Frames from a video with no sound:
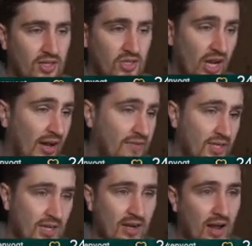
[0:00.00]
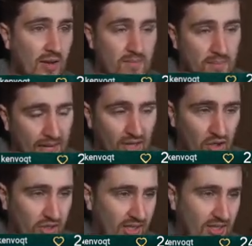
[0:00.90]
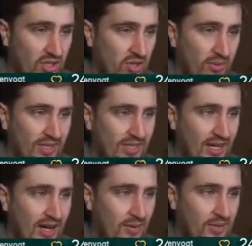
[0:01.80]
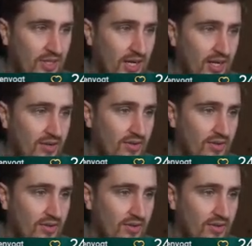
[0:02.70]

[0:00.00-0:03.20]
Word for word: Dives in. Bit lucky to some extent, I would say.